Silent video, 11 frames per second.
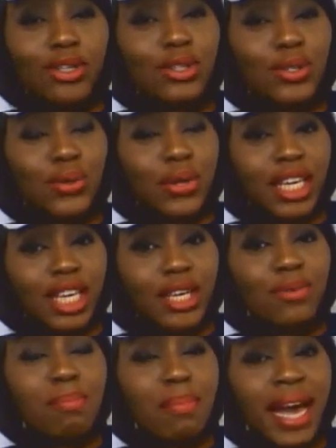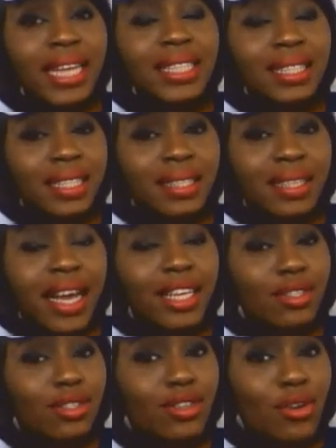So you might decide
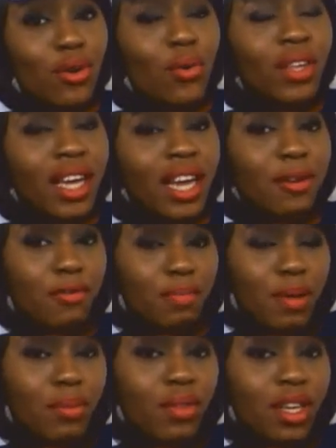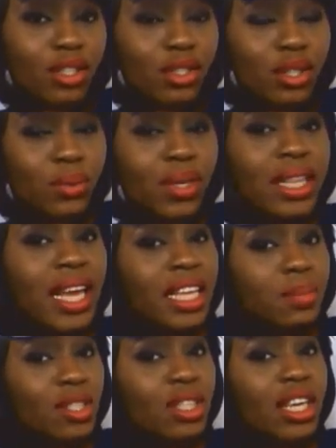to know the kind of people that you deal with,
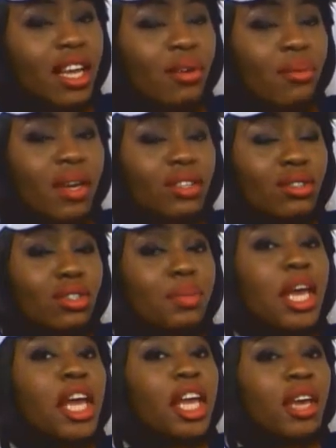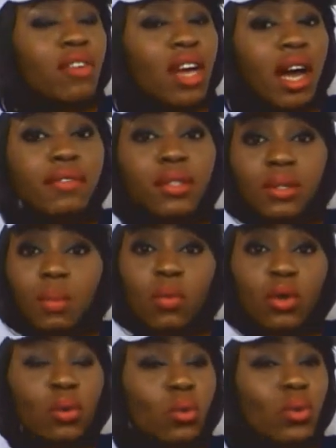especially in the relationship. If you have
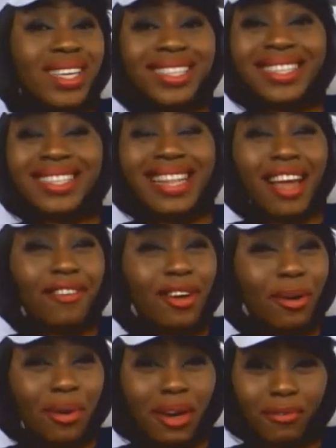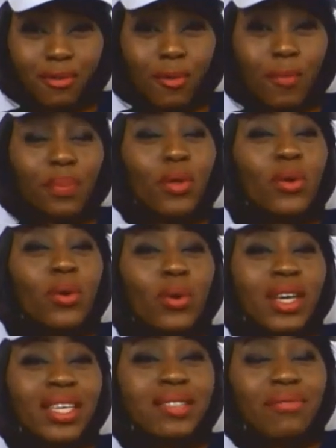someone who is never grateful,
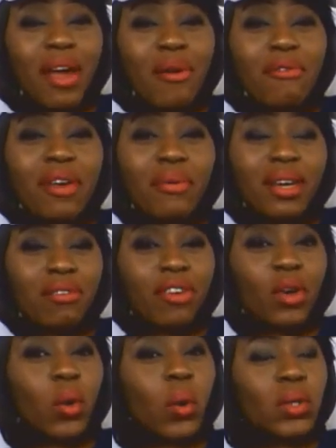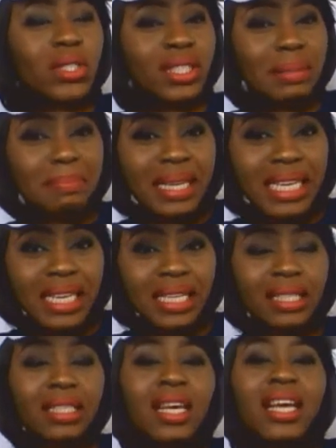who is very very difficult to
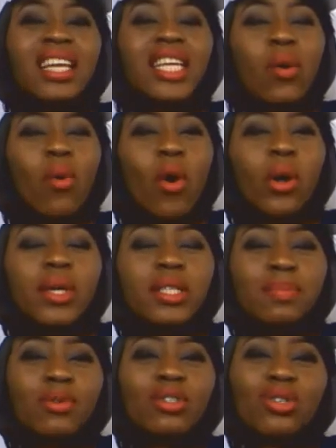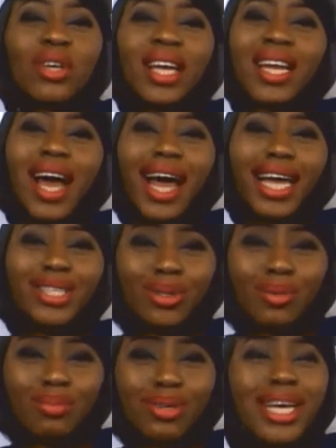please, they will always put you in high
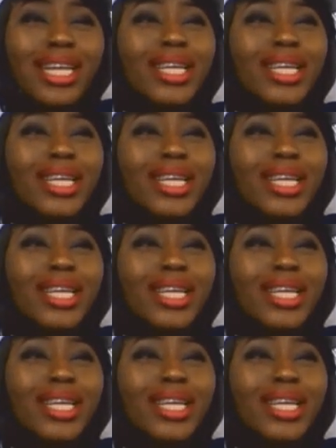jump.